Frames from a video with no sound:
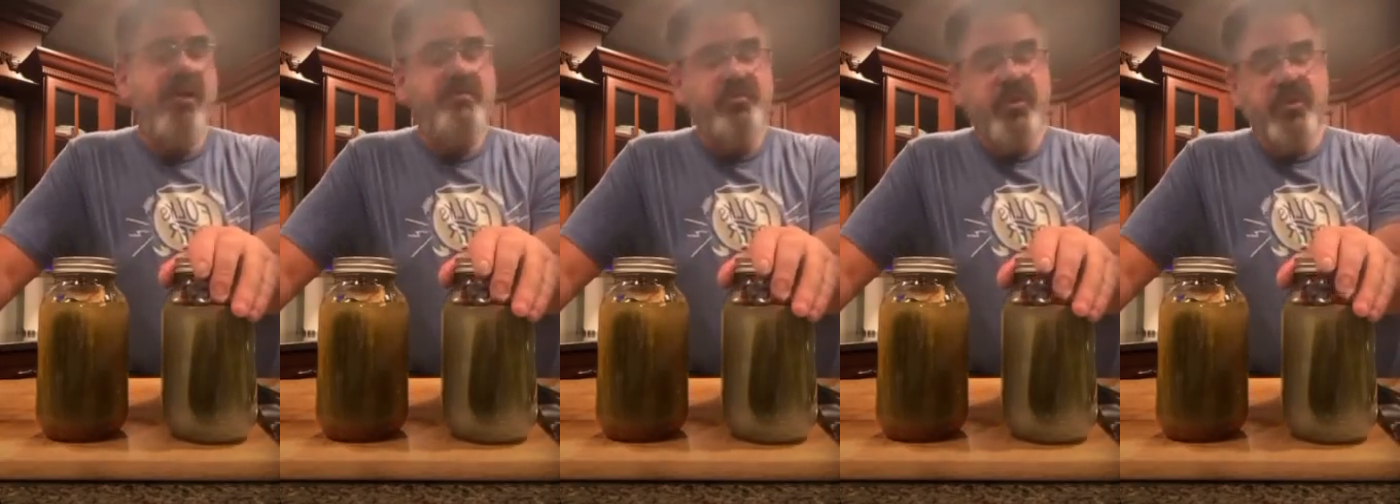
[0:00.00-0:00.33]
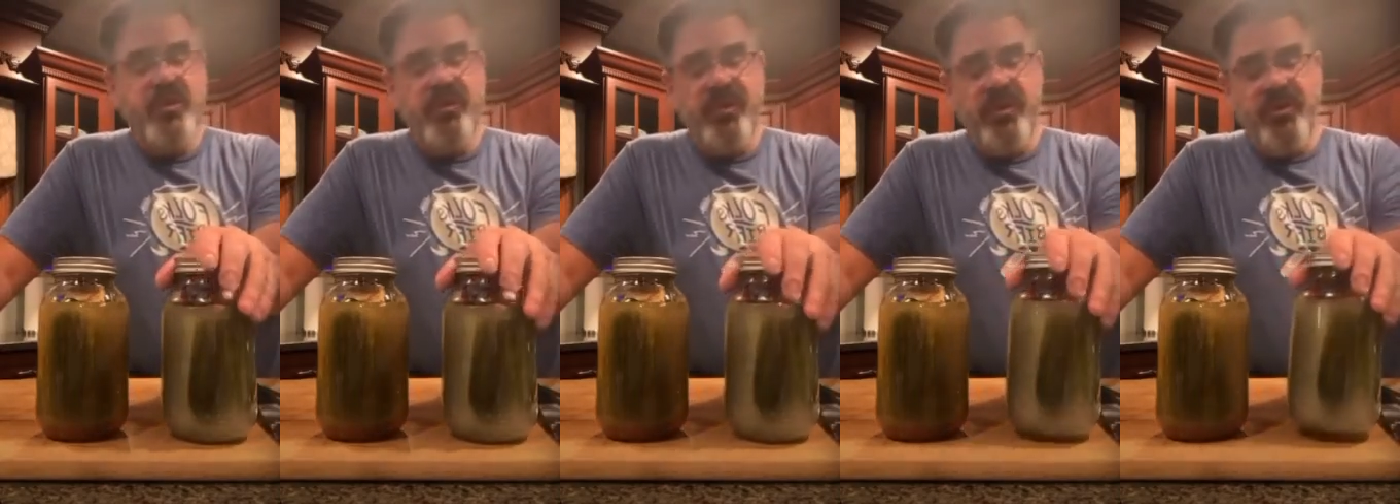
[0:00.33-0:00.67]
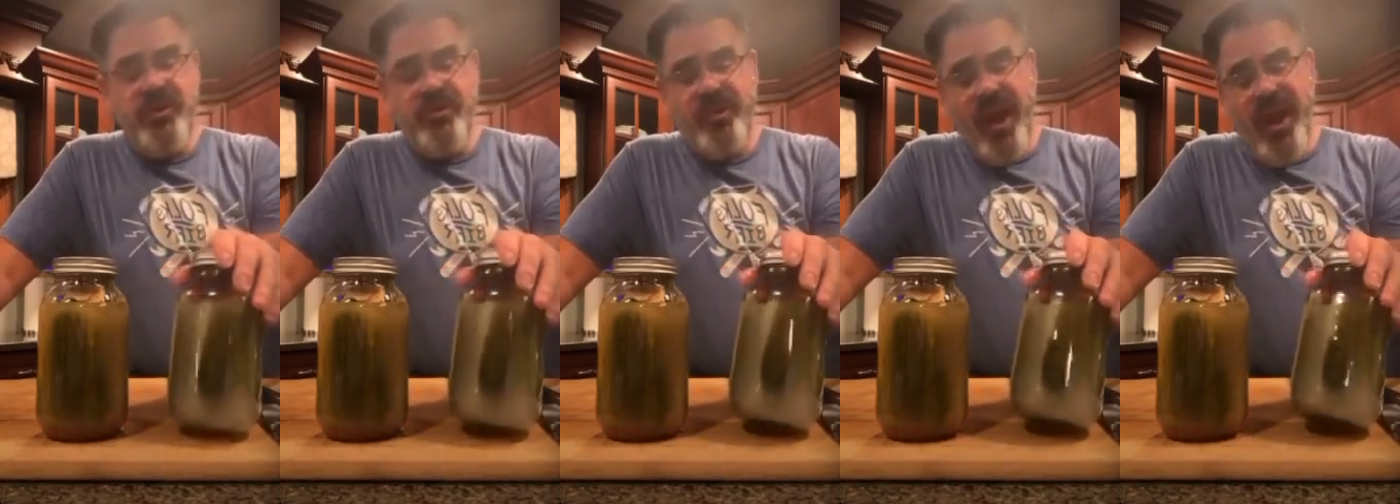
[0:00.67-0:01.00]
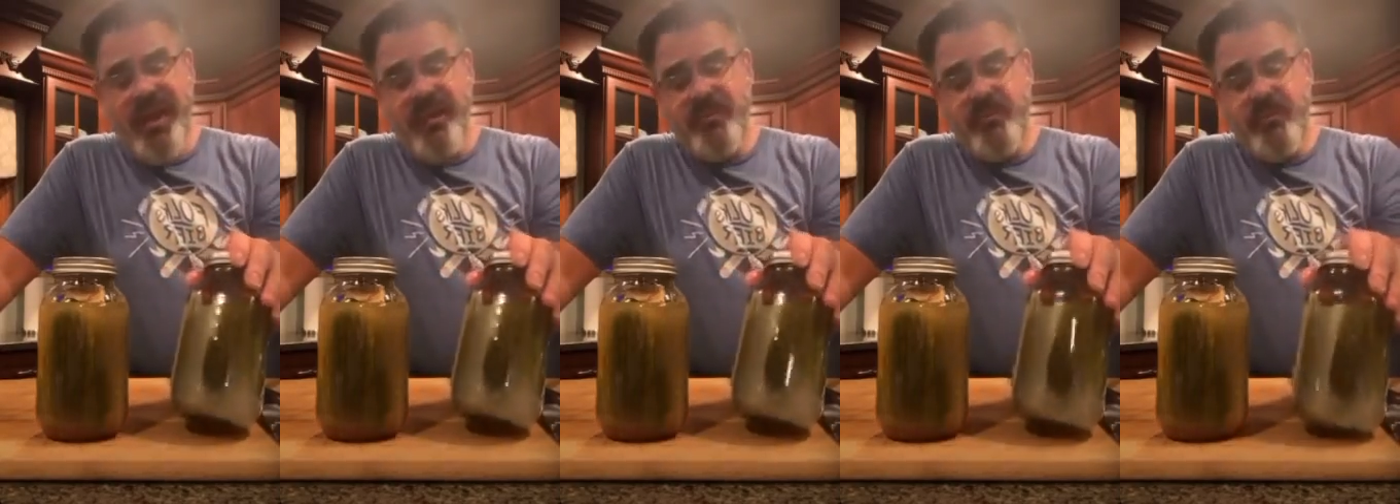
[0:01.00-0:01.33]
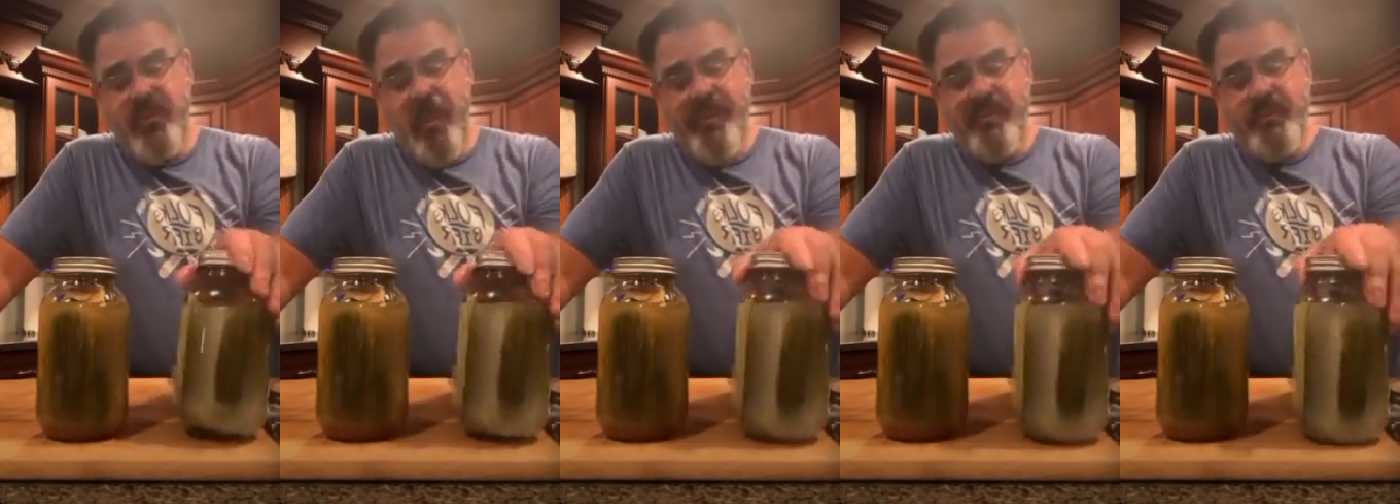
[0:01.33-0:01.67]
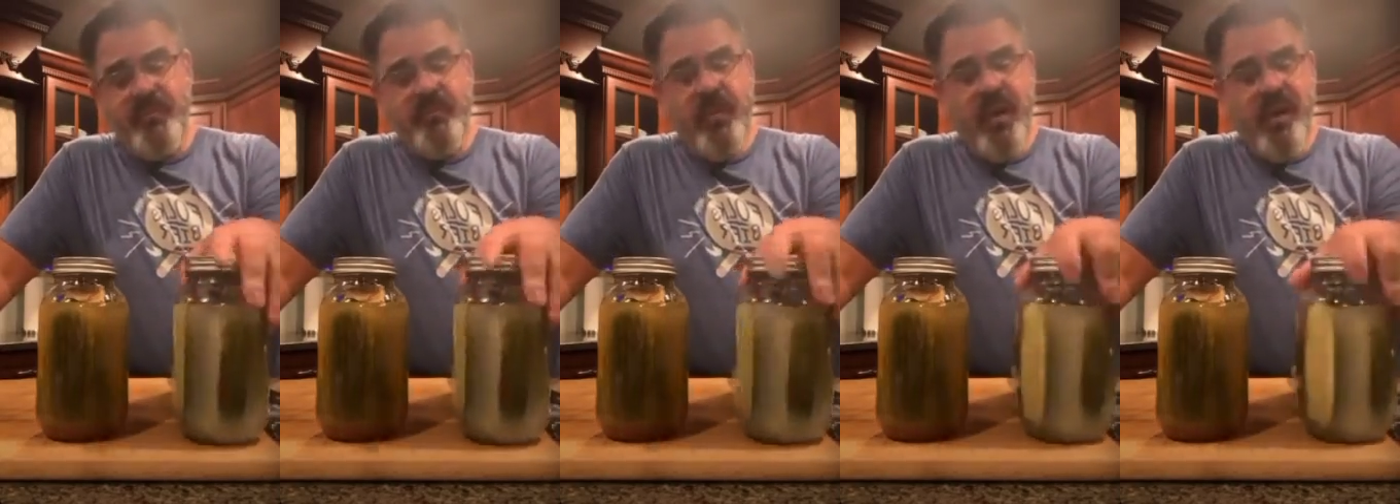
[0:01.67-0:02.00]
is the real deal Thai.
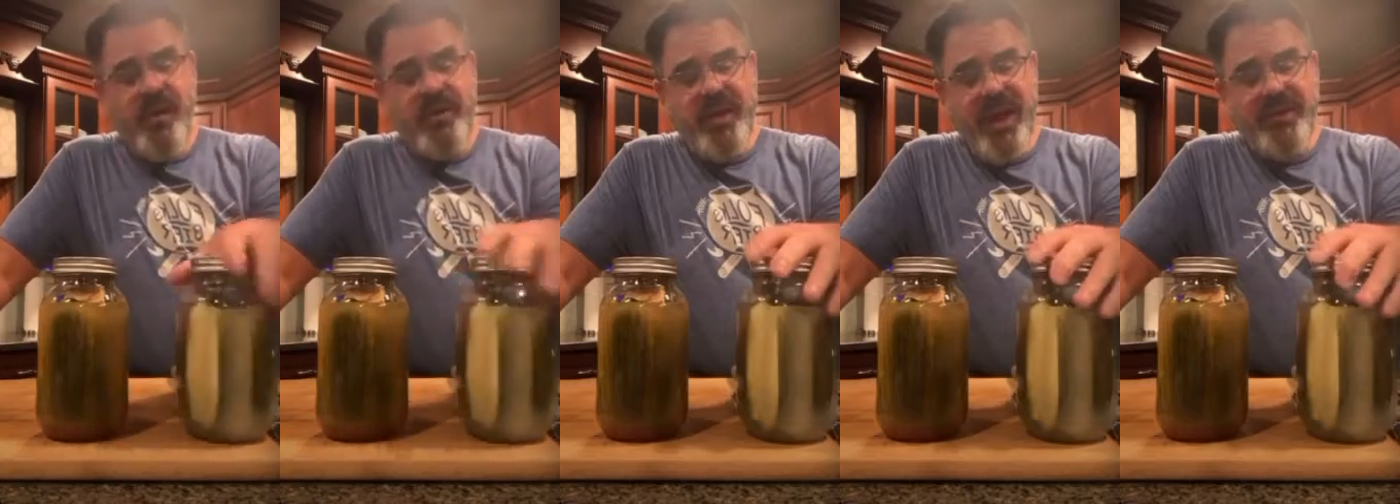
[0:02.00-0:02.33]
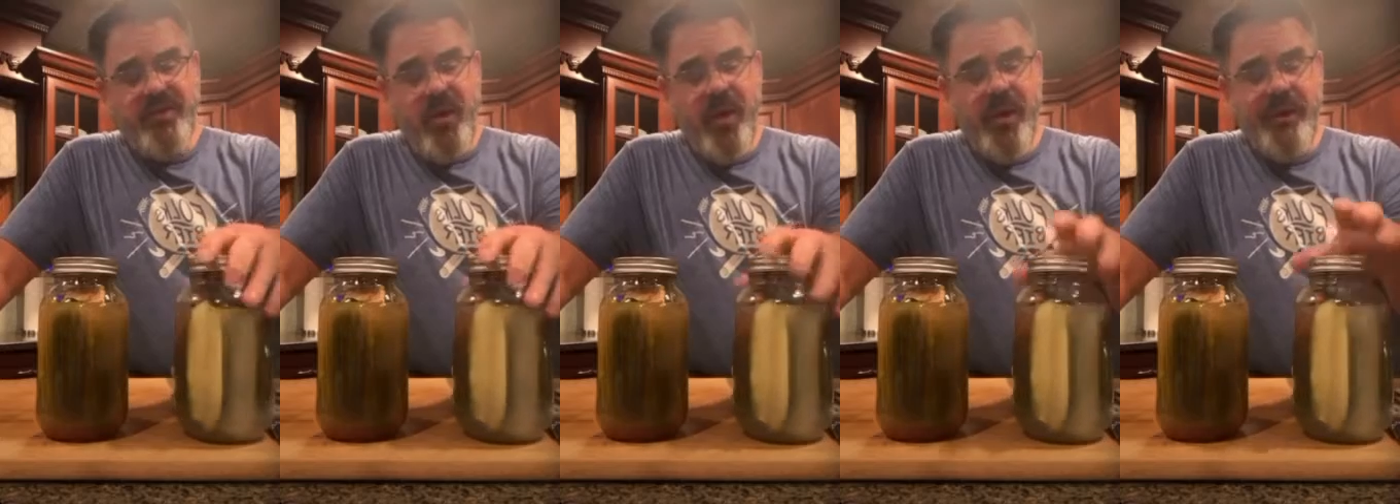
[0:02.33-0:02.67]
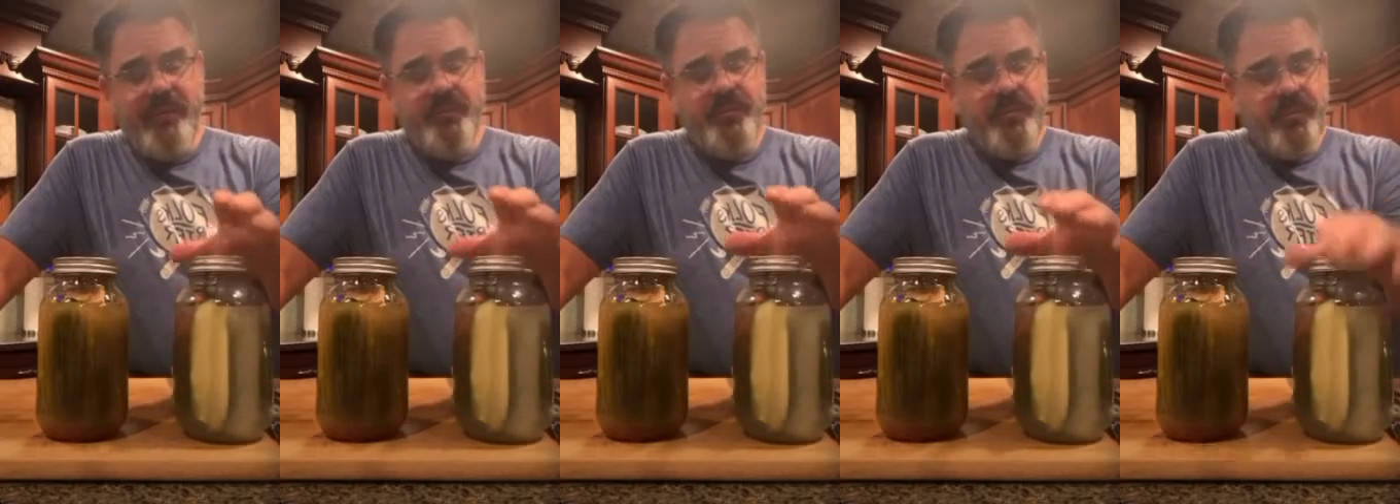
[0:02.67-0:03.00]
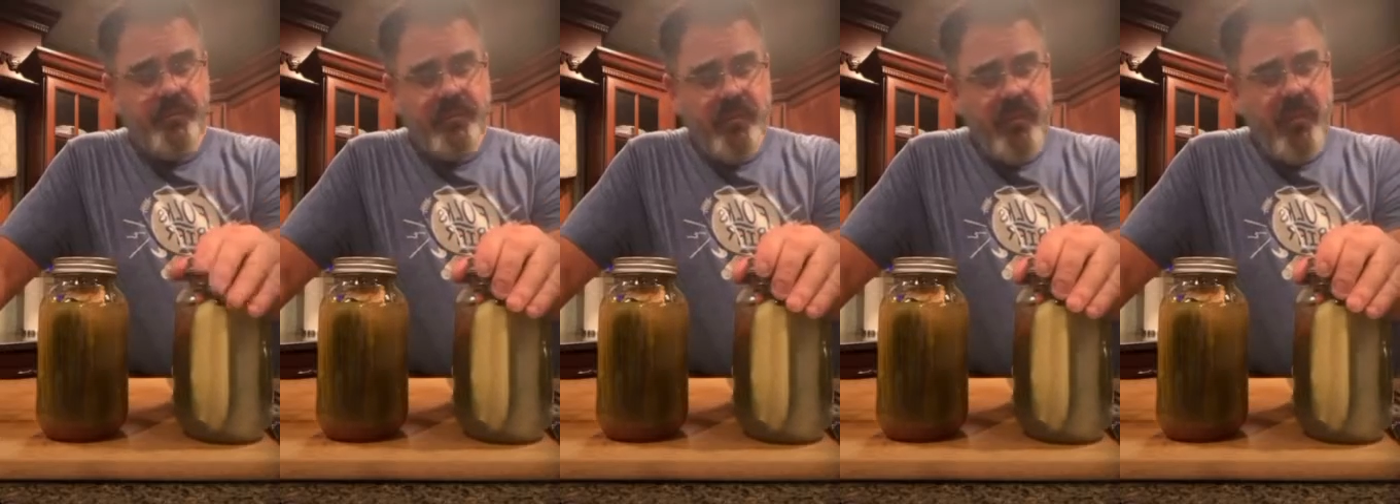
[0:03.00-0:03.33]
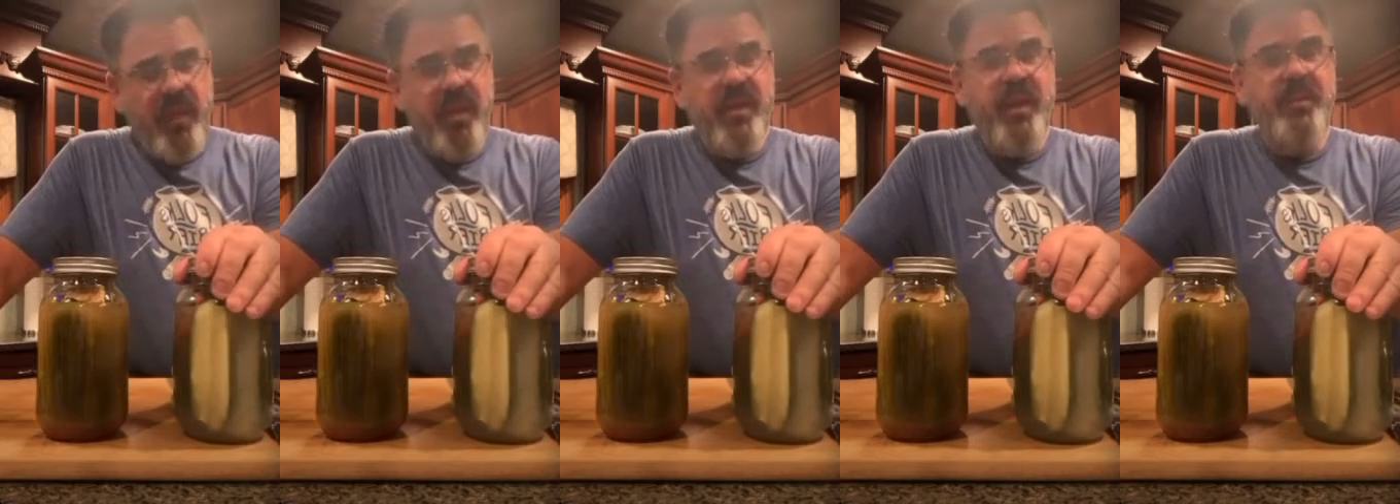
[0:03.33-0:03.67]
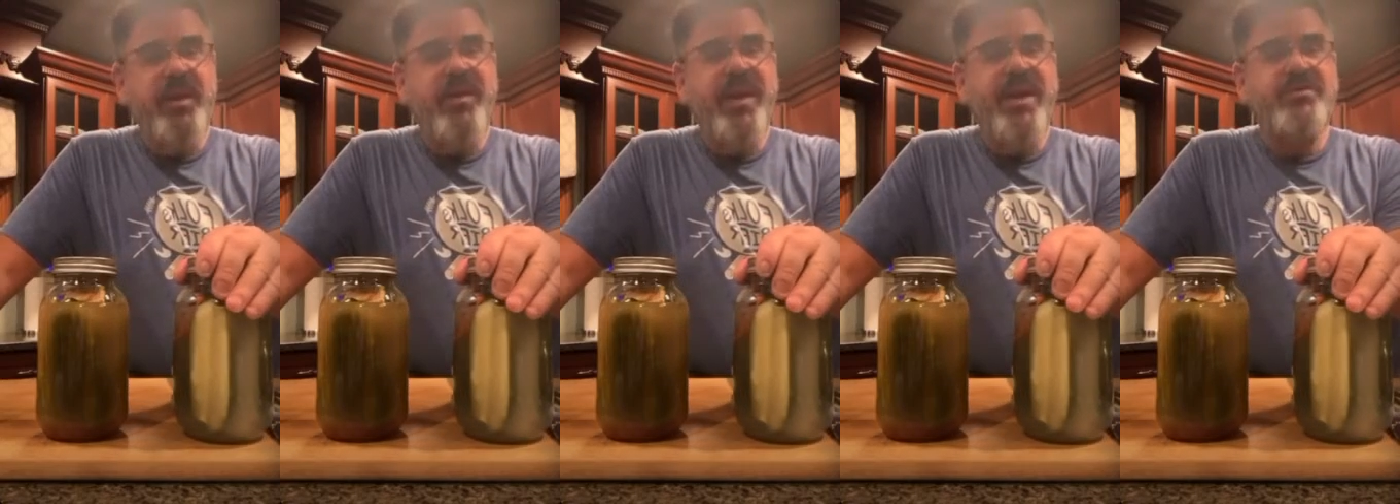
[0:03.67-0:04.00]
This has our
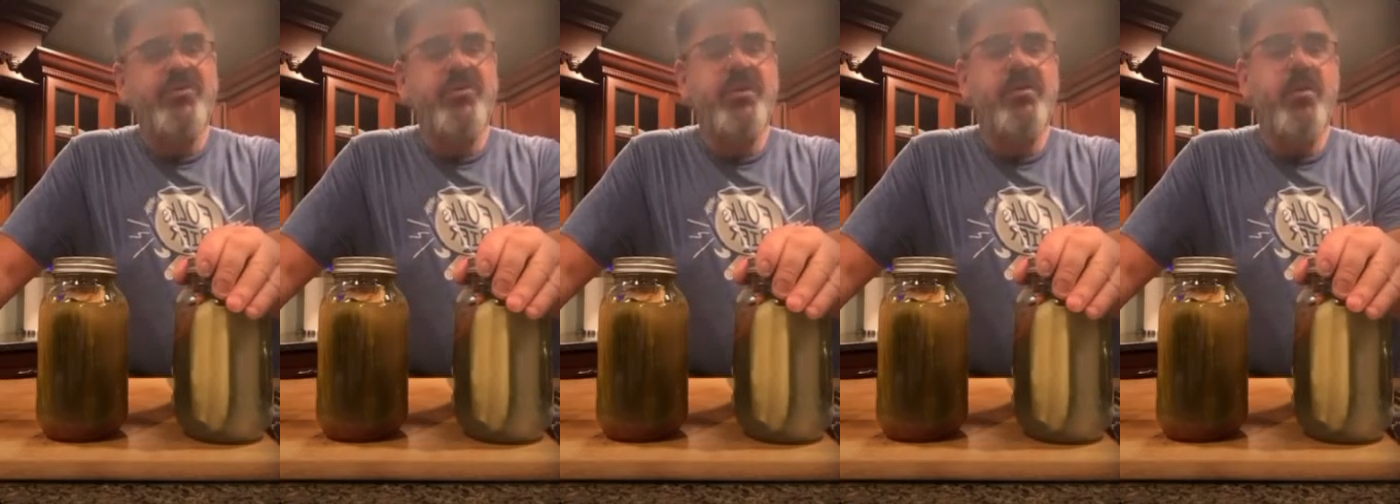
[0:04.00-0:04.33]
lemongrass,